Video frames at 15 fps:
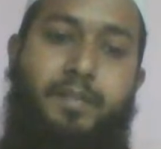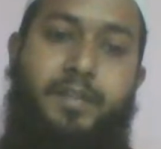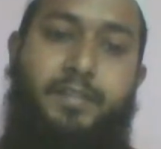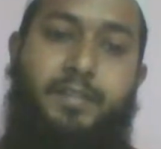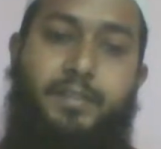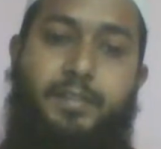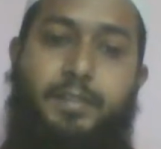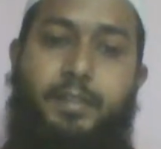
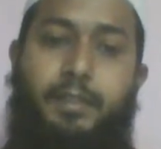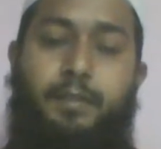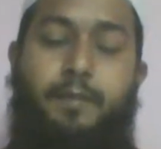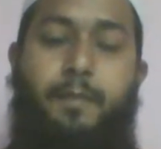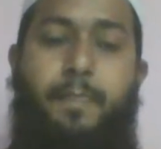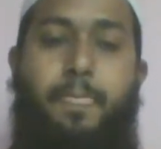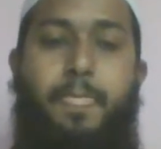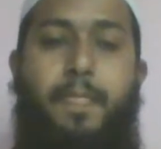vast thing,
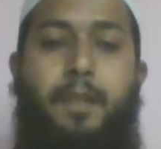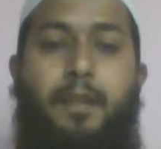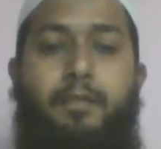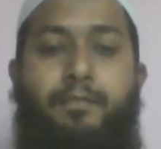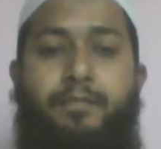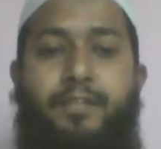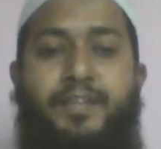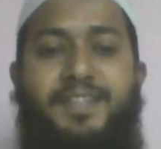
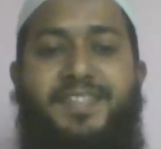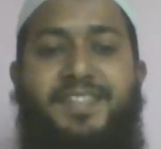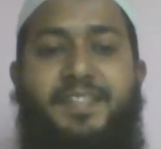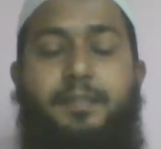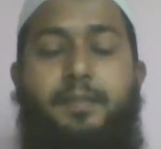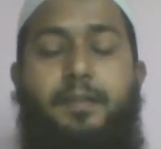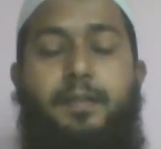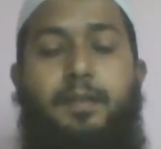
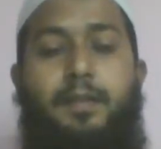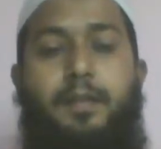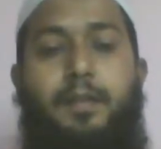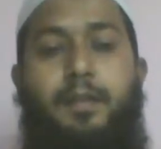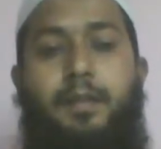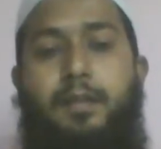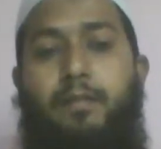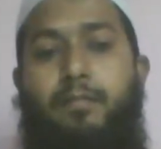vast
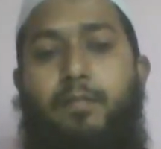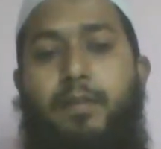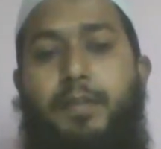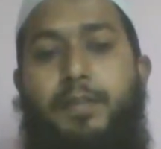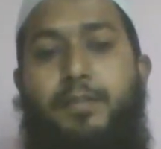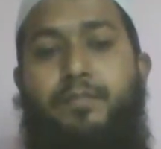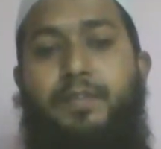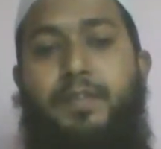
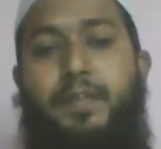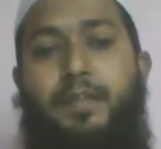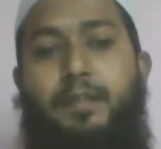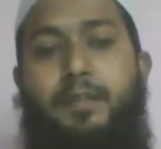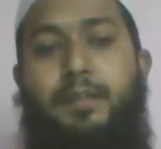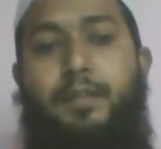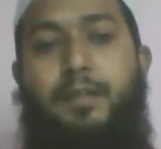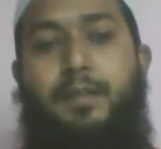knowledge. We
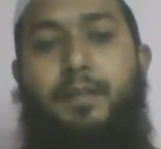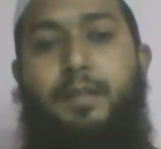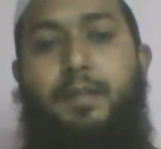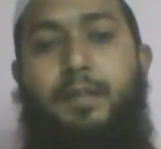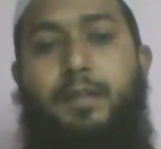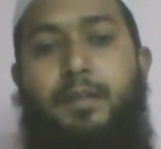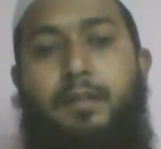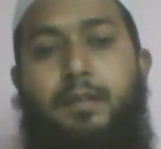can uh,